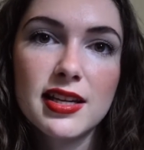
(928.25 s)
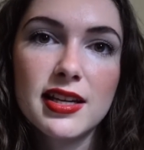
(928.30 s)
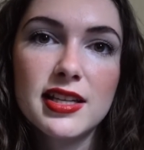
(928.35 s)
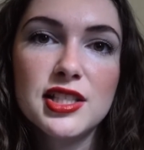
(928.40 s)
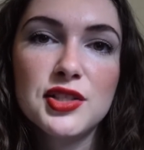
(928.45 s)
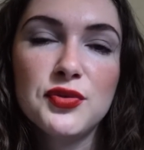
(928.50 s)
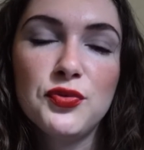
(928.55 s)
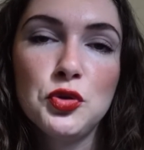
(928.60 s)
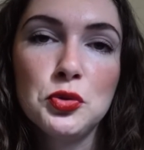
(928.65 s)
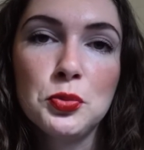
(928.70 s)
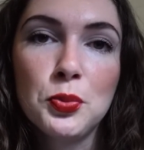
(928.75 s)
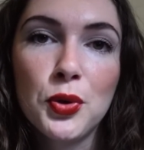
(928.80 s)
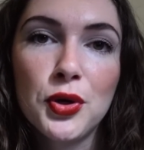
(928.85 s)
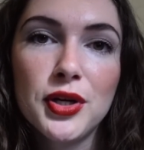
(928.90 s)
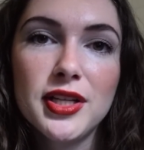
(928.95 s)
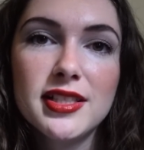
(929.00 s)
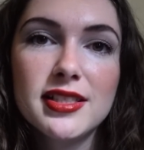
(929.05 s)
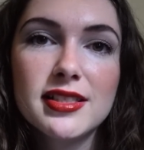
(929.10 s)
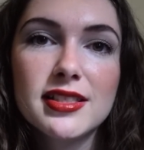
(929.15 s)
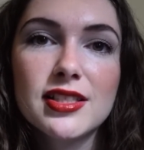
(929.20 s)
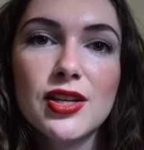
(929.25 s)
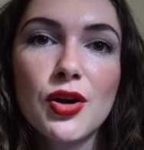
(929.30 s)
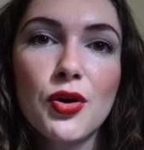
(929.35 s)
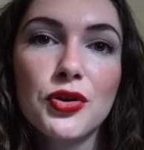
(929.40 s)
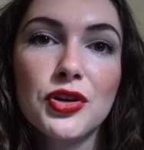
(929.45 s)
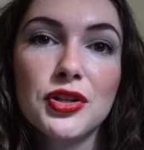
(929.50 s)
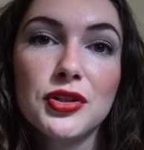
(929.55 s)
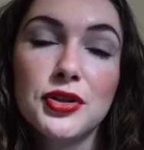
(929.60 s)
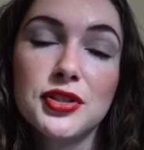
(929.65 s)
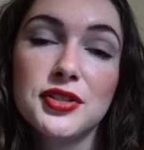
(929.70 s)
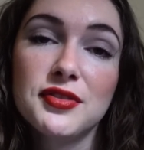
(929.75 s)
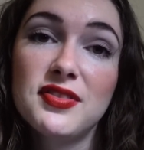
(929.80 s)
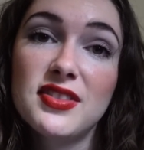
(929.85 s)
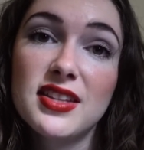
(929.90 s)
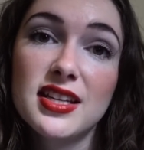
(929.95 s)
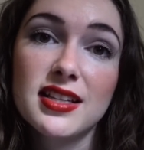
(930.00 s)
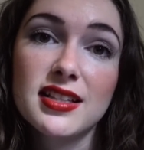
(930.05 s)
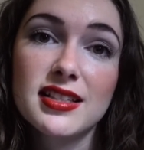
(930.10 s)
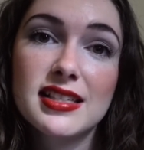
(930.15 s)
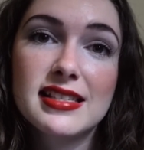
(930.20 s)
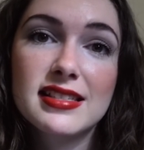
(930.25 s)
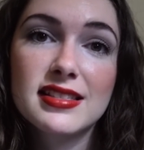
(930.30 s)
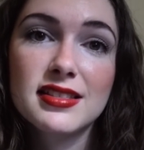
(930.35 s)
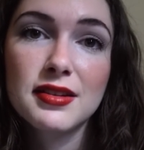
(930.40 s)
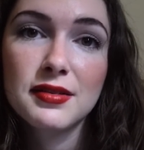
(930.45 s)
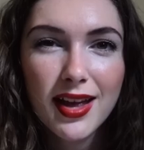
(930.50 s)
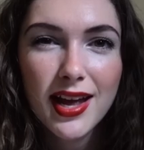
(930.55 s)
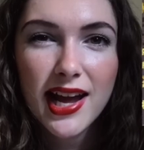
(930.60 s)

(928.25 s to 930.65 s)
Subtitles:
his viewpoint on a lot of things.